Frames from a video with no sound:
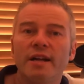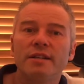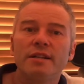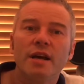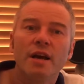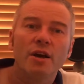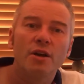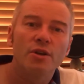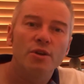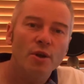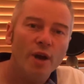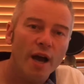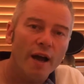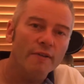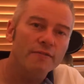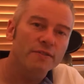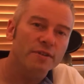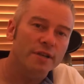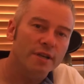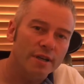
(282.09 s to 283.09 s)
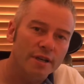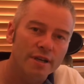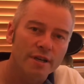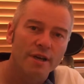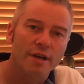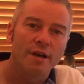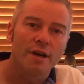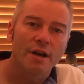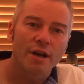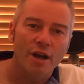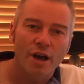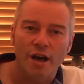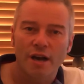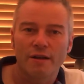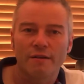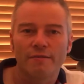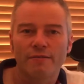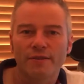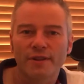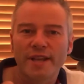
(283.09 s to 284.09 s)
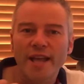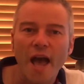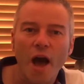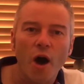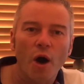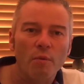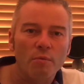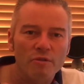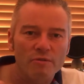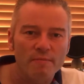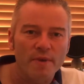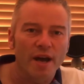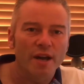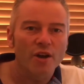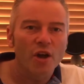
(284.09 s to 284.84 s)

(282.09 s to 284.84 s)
and you have to kind of get on with me.